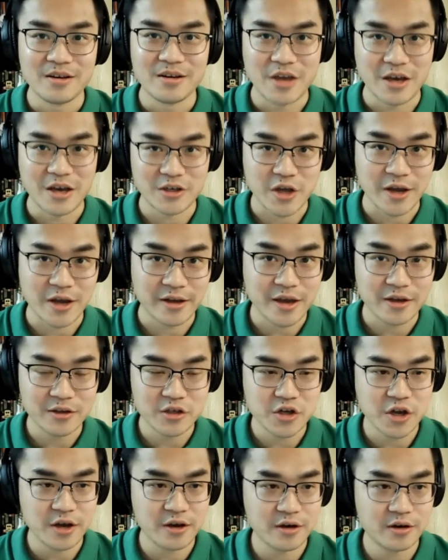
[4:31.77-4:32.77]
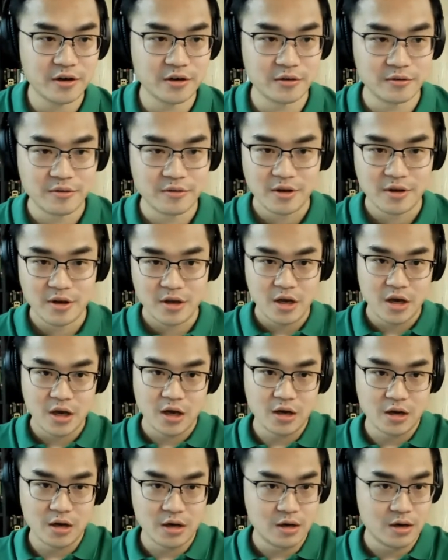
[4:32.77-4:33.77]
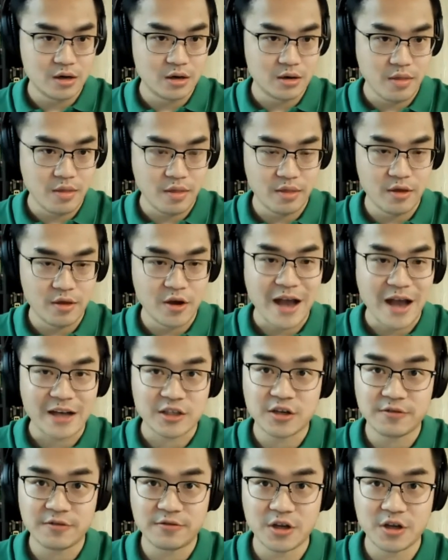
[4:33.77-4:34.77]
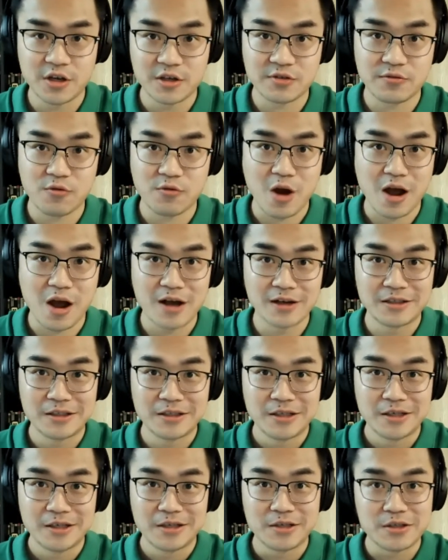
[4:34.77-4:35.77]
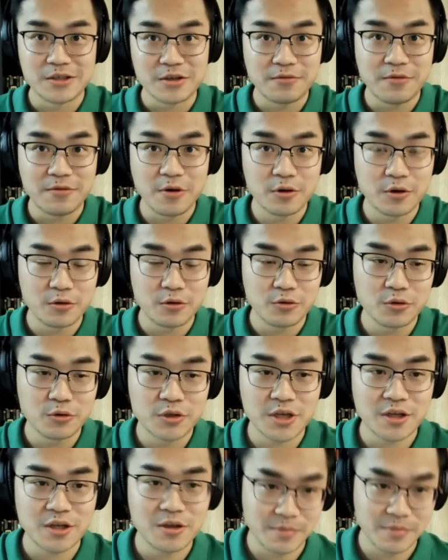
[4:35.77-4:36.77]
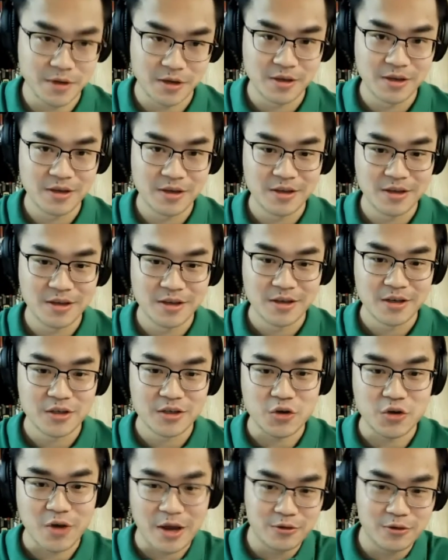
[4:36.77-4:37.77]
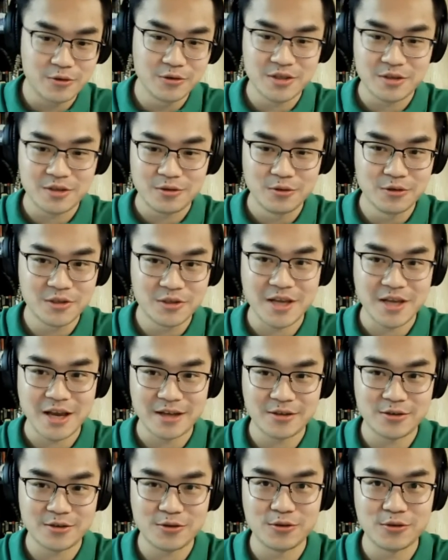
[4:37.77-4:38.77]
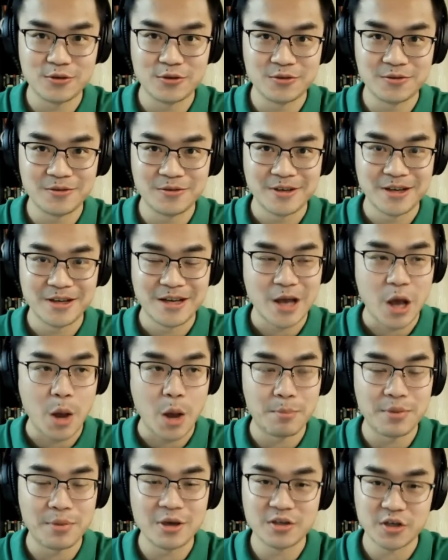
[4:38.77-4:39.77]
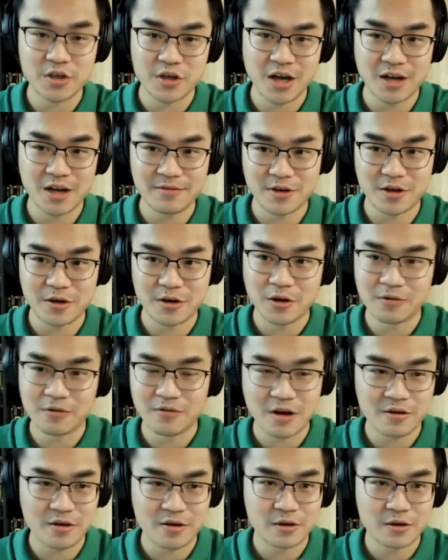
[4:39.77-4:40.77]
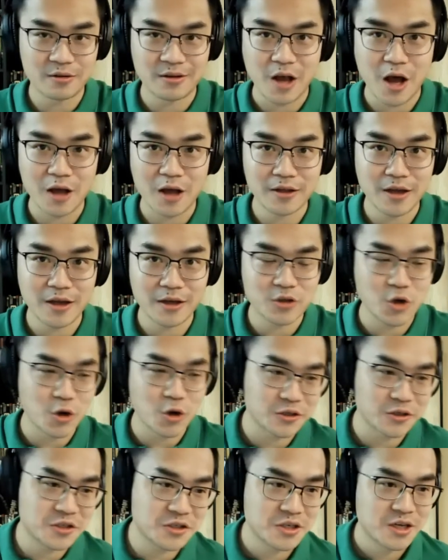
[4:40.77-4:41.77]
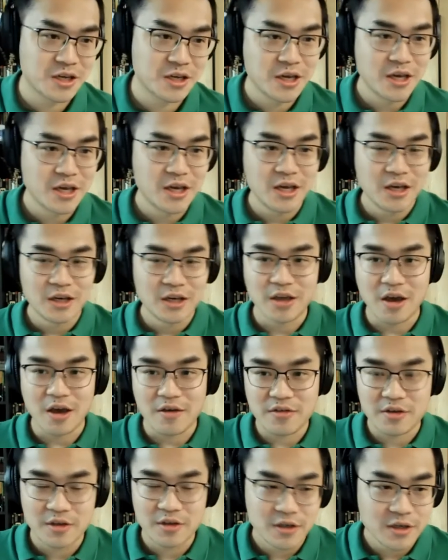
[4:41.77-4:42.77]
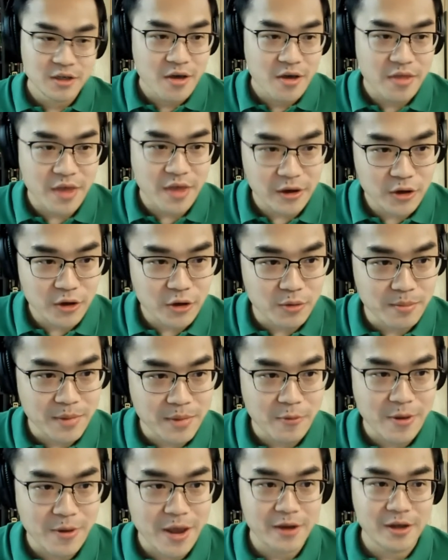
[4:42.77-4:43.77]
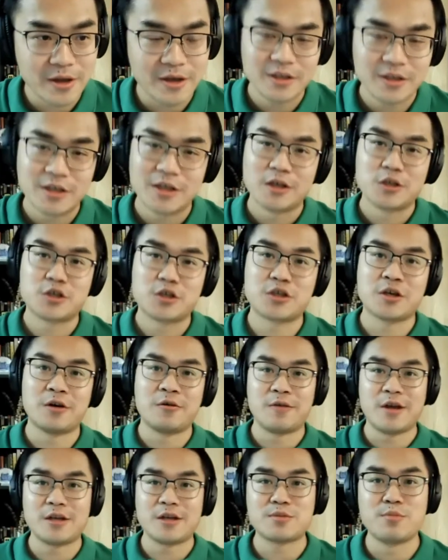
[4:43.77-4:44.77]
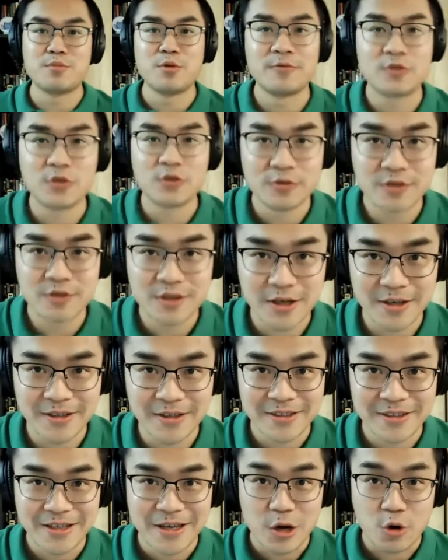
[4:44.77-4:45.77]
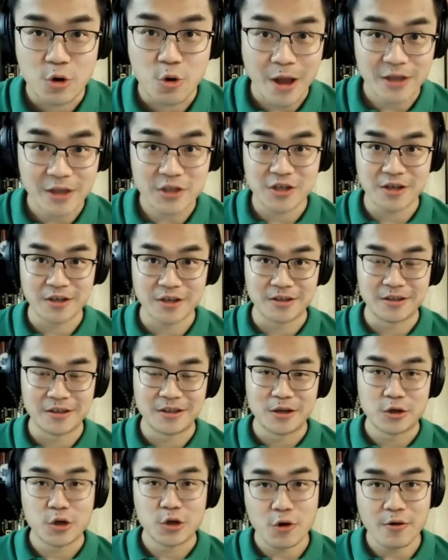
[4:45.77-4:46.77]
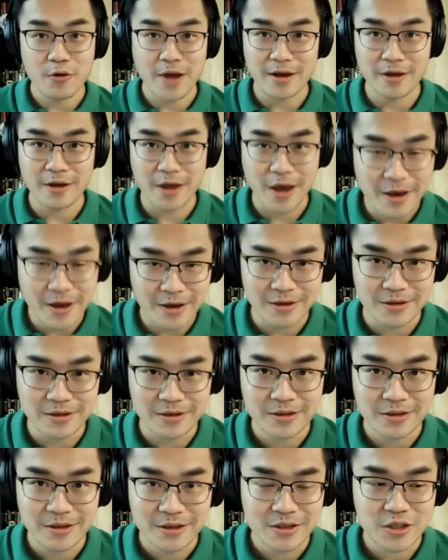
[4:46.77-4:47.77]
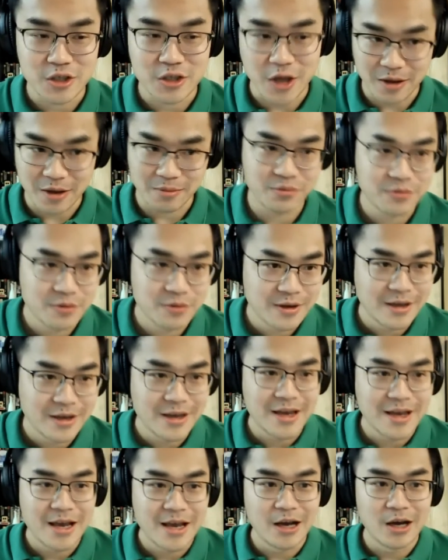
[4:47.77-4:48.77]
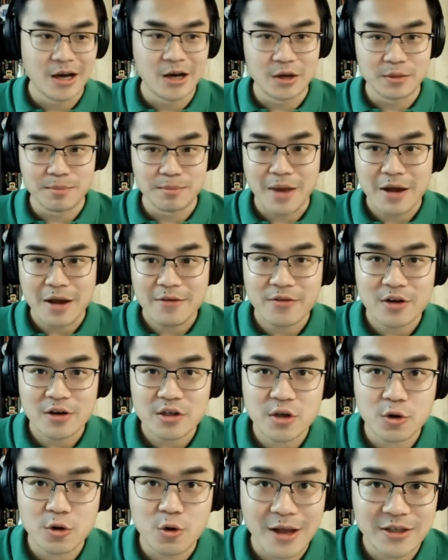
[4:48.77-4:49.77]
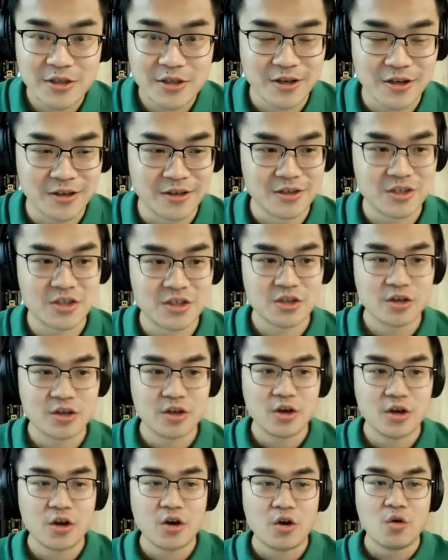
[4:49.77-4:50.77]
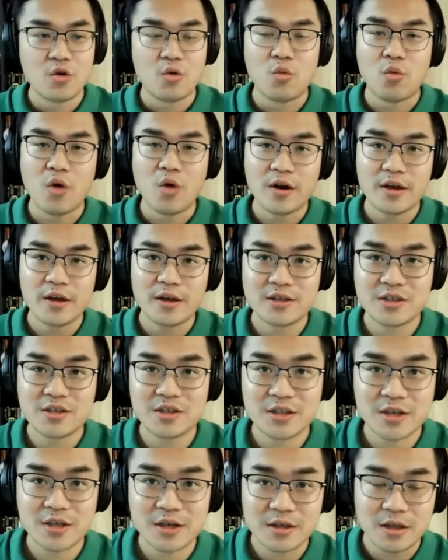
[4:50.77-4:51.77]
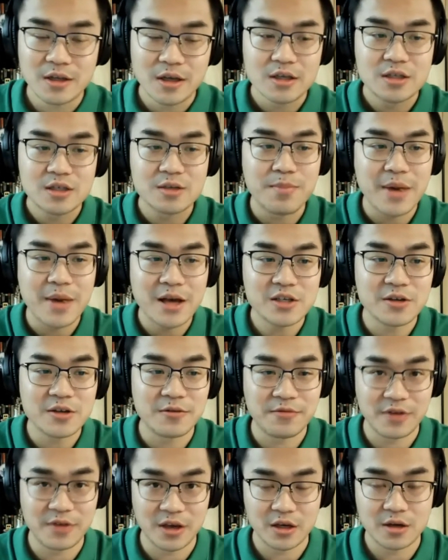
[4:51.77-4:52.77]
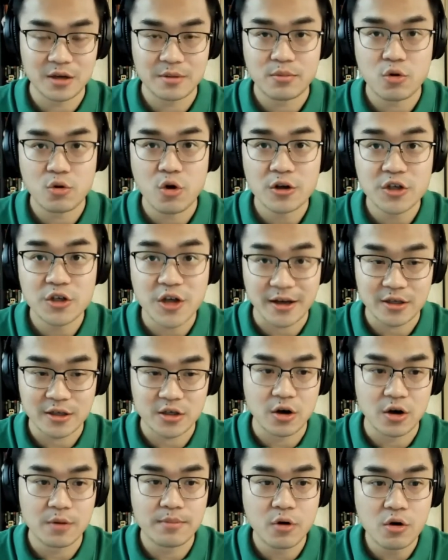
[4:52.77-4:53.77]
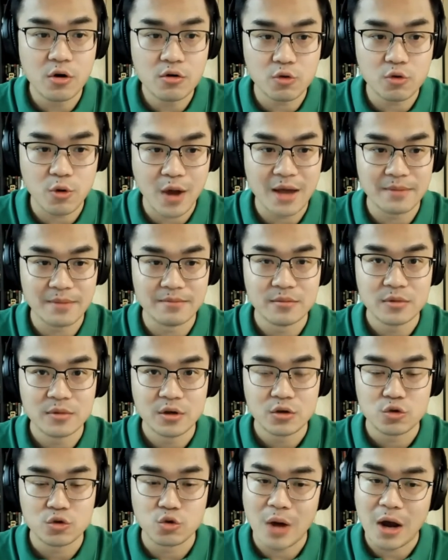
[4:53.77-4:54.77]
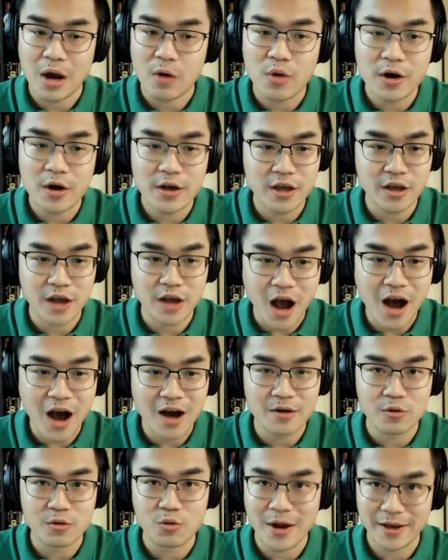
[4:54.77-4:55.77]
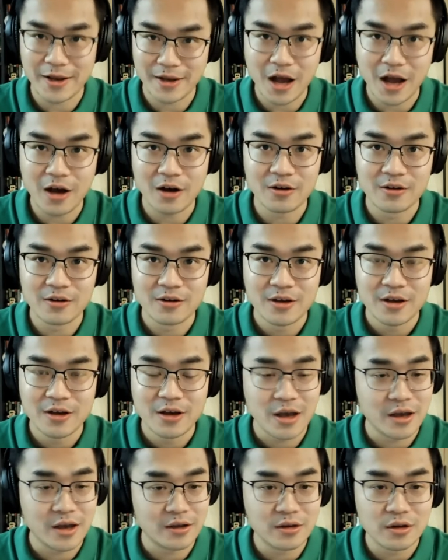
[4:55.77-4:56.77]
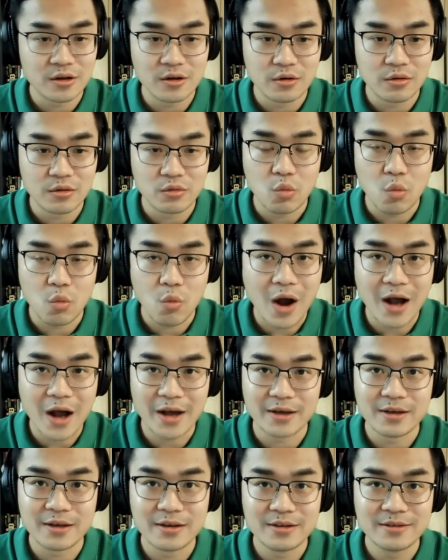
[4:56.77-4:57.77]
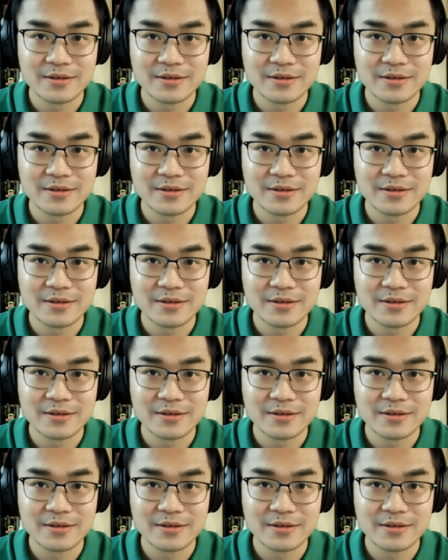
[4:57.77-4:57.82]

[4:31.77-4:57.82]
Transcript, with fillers: yes, I can tell uh, the activities from the photo you sent me. So I use, use that to uh, be the cover of our online talks. Yes, thank you, Mariana. So let's move to the question Q&A step. Uh, my first question is, what is the specific project or program you are working on right now and uh, why?